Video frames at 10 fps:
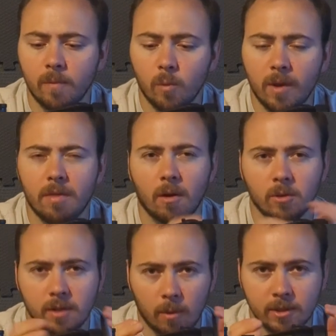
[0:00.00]
With
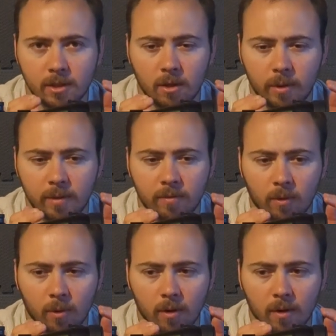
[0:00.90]
those, I wasn't going
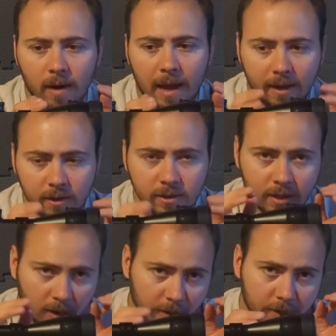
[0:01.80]
for
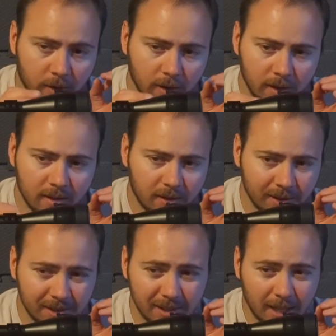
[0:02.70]
accuracy on the target
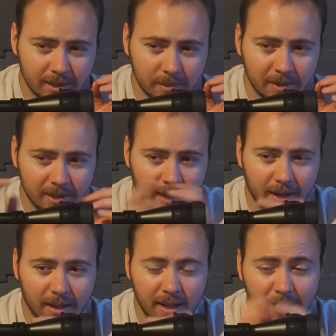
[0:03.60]
because this hasn't been sighted in,